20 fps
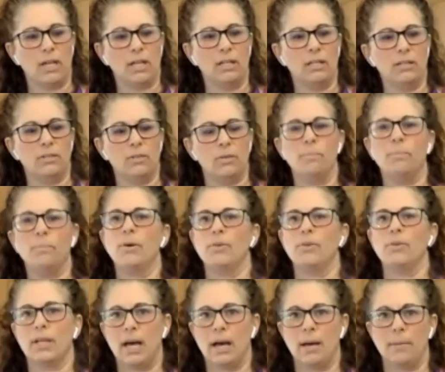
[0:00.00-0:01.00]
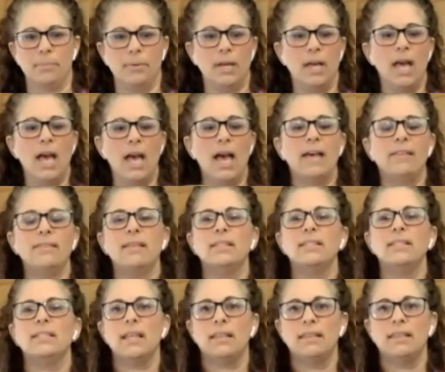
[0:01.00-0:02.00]
Okay, so about a cup, and
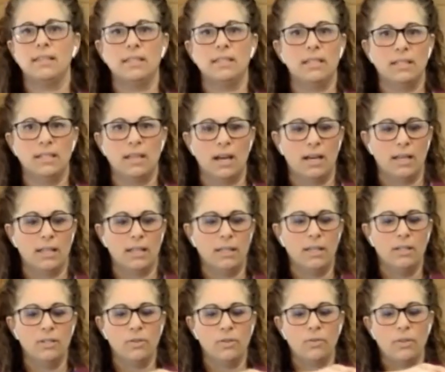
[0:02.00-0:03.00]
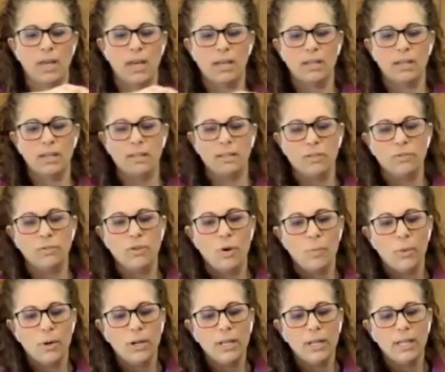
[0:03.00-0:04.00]
then set this aside so that you know
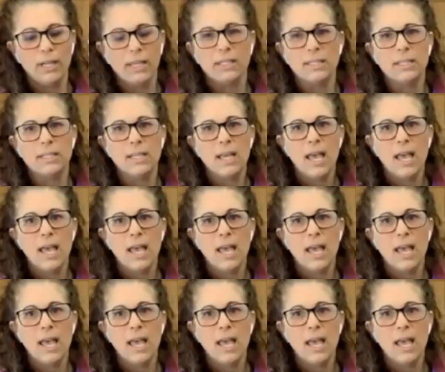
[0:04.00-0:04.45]
where it is.